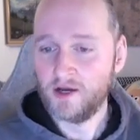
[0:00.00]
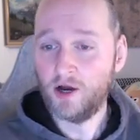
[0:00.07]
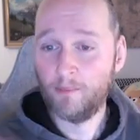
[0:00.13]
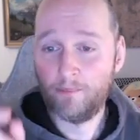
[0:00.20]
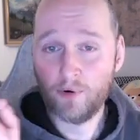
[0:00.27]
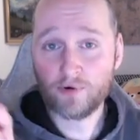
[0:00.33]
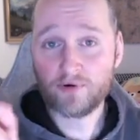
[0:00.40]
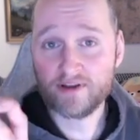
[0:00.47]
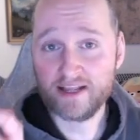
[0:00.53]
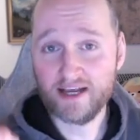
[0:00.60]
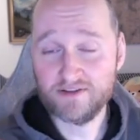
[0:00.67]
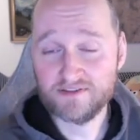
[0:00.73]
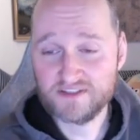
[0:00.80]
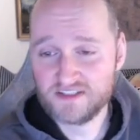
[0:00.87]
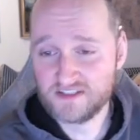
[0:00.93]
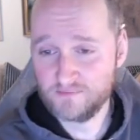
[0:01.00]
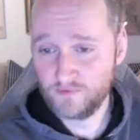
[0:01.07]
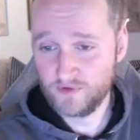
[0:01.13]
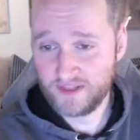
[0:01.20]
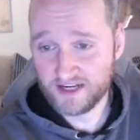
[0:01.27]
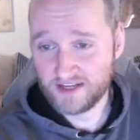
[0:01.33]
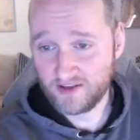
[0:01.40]
A border count system
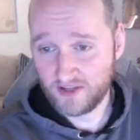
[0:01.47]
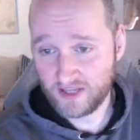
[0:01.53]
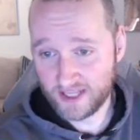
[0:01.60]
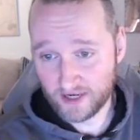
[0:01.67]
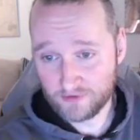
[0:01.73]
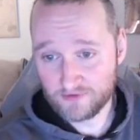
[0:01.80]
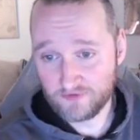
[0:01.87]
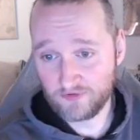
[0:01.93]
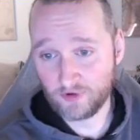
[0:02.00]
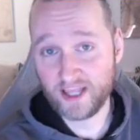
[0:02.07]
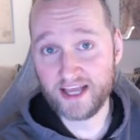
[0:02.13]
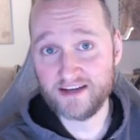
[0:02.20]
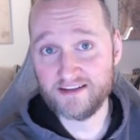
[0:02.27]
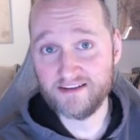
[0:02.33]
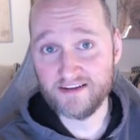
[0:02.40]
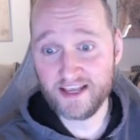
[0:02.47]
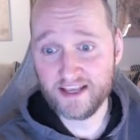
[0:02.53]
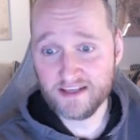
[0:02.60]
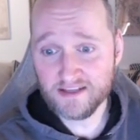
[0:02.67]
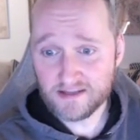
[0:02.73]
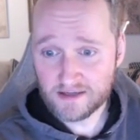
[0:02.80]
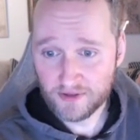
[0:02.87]
would then count for candidate
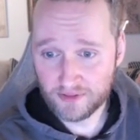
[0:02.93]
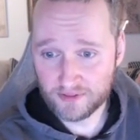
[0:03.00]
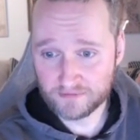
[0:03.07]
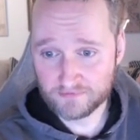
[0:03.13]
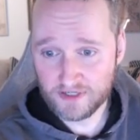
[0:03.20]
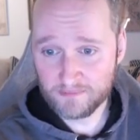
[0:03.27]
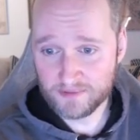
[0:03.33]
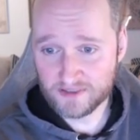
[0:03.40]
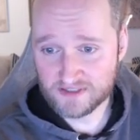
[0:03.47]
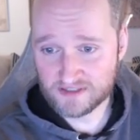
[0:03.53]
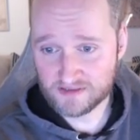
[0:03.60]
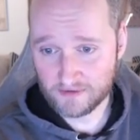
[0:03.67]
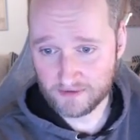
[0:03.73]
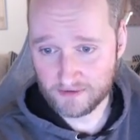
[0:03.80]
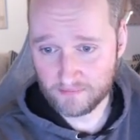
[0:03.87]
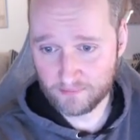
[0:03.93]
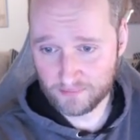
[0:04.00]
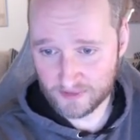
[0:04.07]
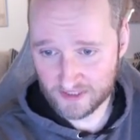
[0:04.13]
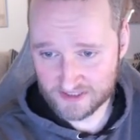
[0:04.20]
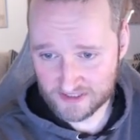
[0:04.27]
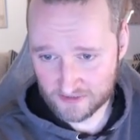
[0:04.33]
A, 3 plus
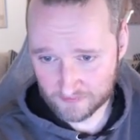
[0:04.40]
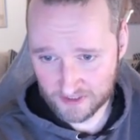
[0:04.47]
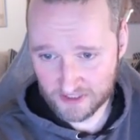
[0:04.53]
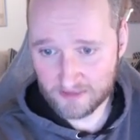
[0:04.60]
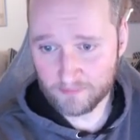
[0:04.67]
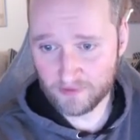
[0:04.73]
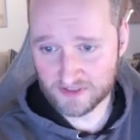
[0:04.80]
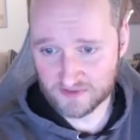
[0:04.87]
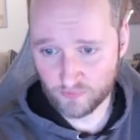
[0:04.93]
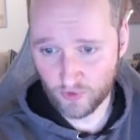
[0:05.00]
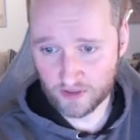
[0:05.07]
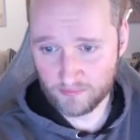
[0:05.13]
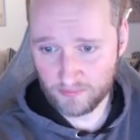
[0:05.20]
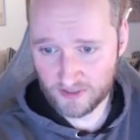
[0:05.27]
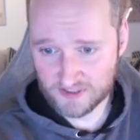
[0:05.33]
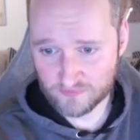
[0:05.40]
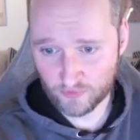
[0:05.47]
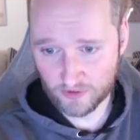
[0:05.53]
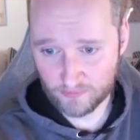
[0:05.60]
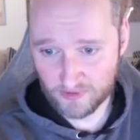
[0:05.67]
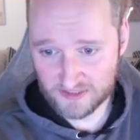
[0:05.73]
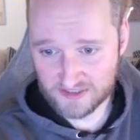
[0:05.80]
3 plus 1 plus
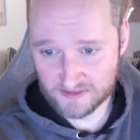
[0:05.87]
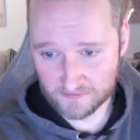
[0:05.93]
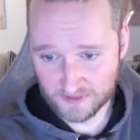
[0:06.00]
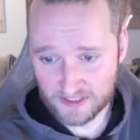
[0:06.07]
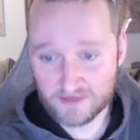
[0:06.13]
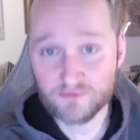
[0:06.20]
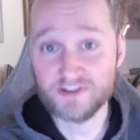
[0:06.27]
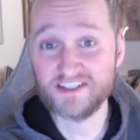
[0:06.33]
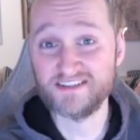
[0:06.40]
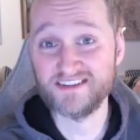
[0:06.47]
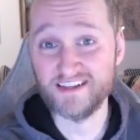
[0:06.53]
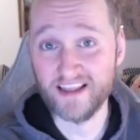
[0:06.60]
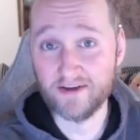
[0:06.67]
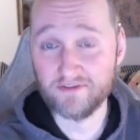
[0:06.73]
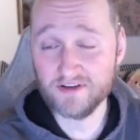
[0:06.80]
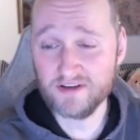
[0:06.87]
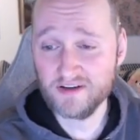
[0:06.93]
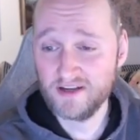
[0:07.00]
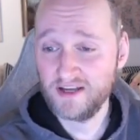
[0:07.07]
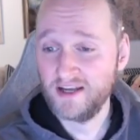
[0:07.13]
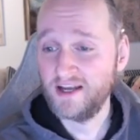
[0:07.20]
1 plus 3, which is 11.